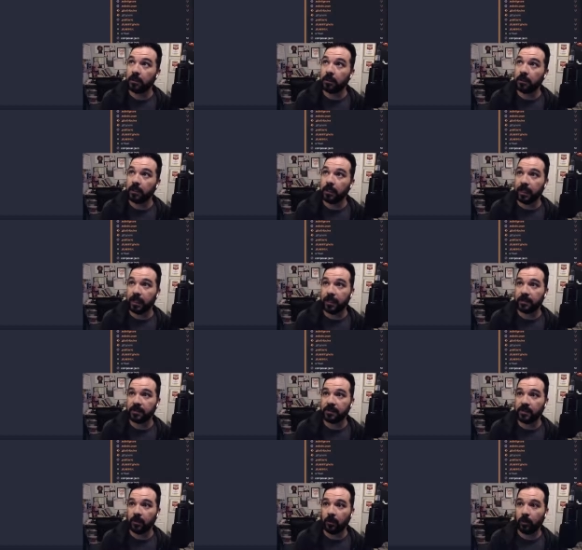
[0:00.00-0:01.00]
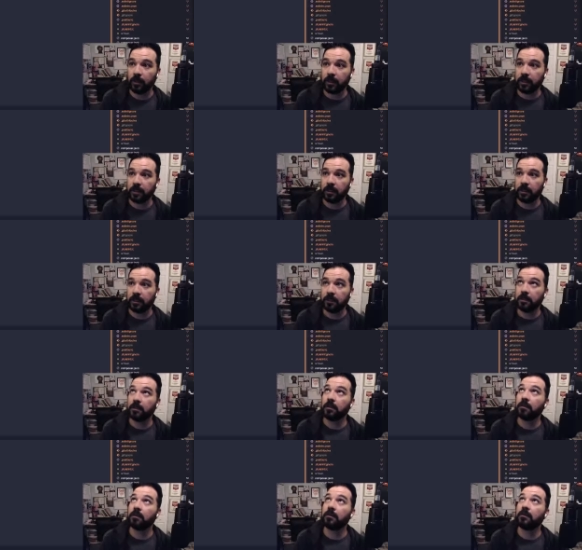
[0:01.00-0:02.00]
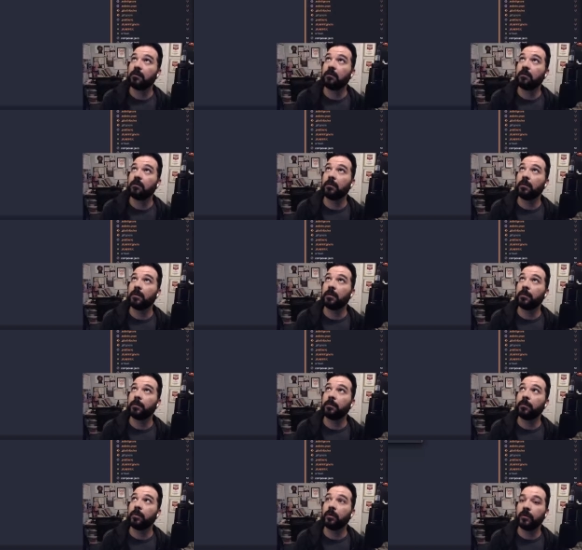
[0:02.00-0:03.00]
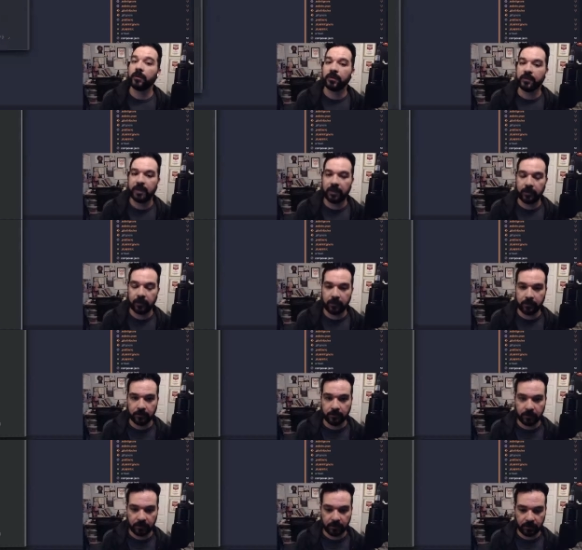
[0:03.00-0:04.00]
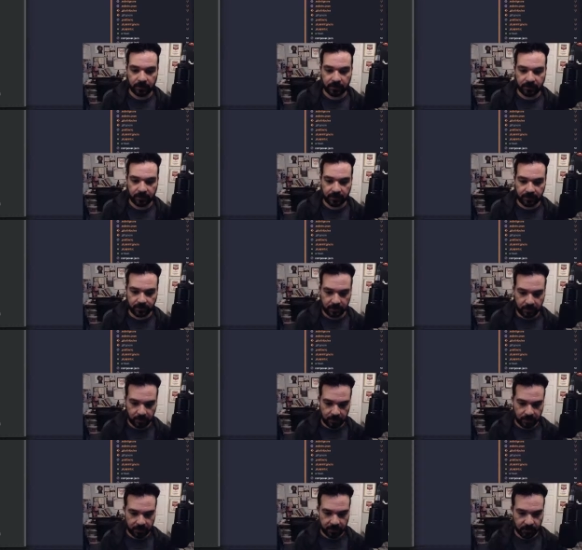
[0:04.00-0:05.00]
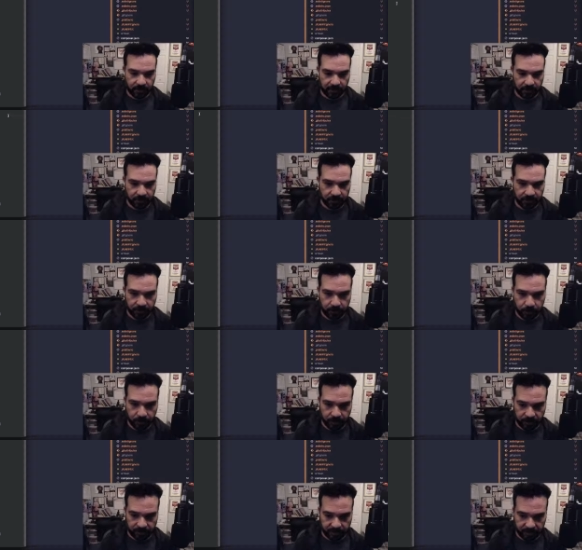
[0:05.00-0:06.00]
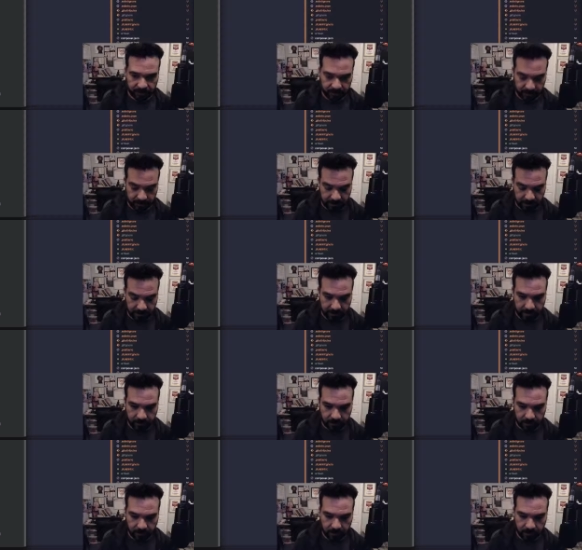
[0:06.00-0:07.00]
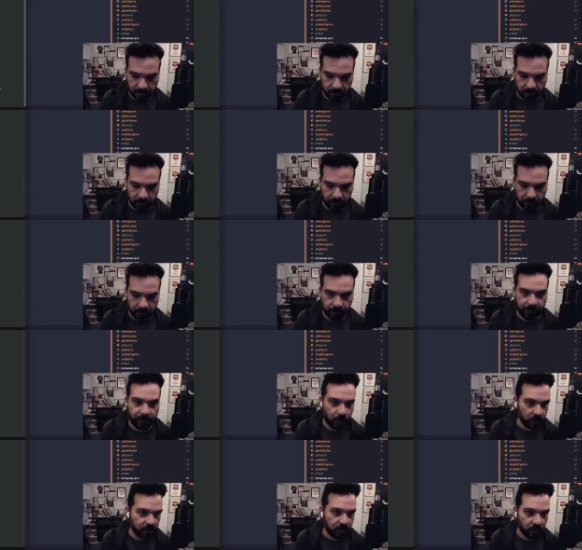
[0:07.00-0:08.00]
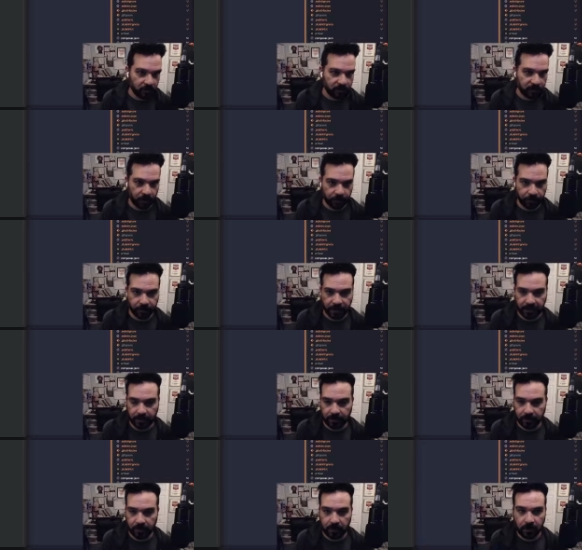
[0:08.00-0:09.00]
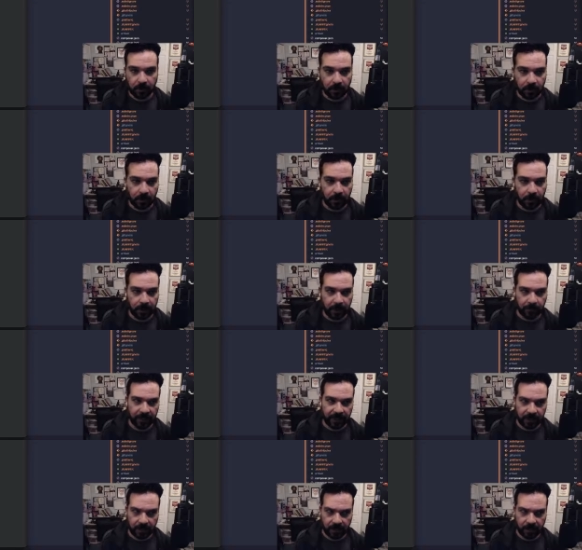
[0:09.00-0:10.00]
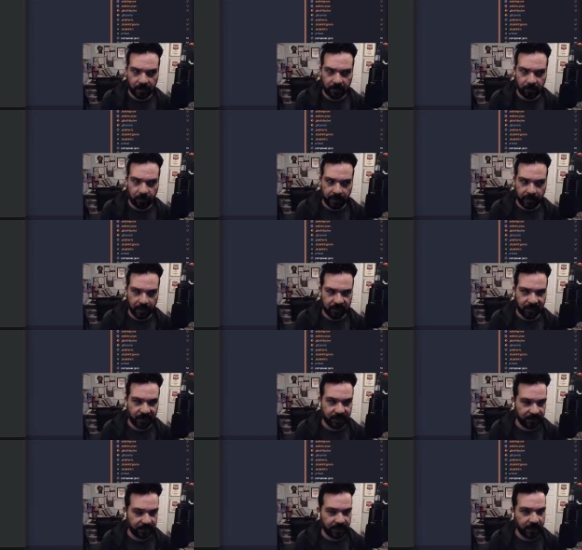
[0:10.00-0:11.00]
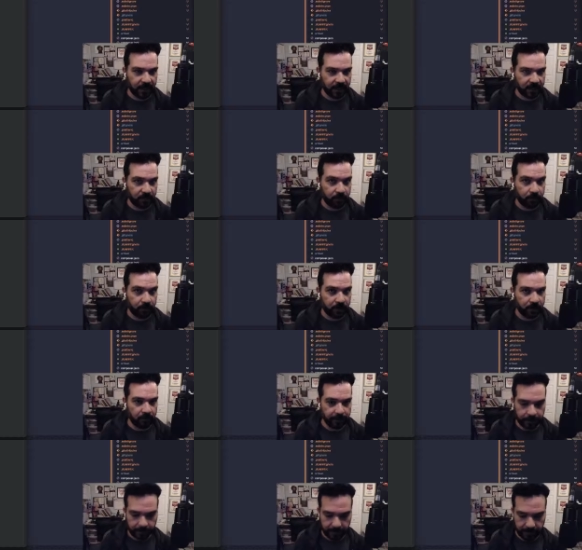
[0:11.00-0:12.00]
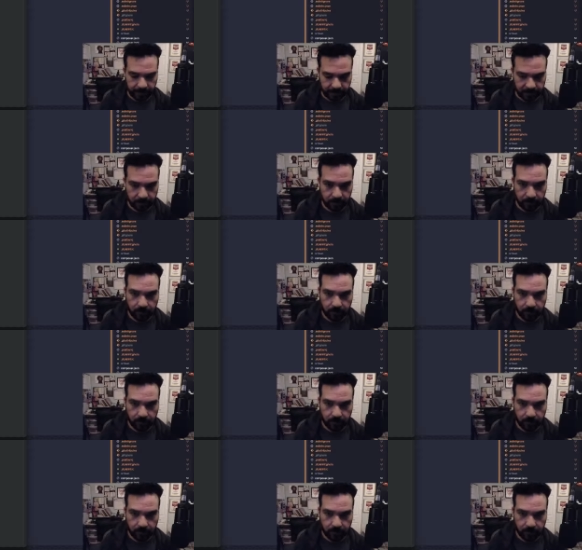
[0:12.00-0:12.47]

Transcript: yeah, so we're going to pull this down here so you can see this. So I'm going to just push this into into the repo. The repo is called Starter Jacket on my GitHub page. I think it's public right now. So